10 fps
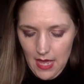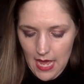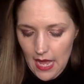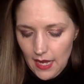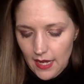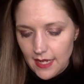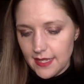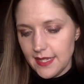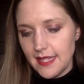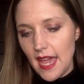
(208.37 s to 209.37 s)
And it
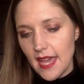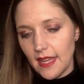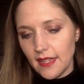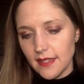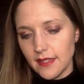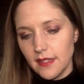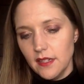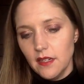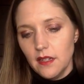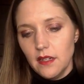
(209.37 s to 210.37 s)
says,
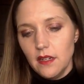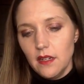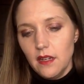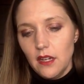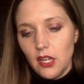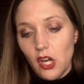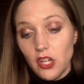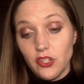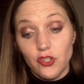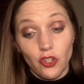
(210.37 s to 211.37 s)

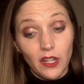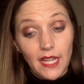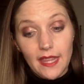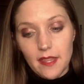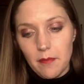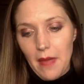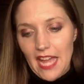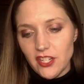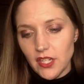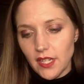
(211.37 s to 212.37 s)
conjuring the
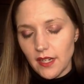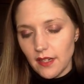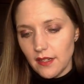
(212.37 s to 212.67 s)
magic